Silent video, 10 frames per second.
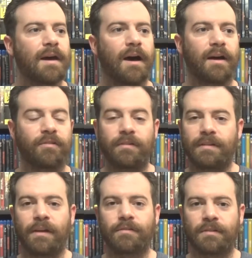Uh, just
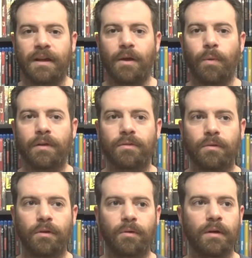yesterday I went
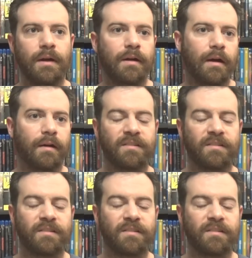through uh,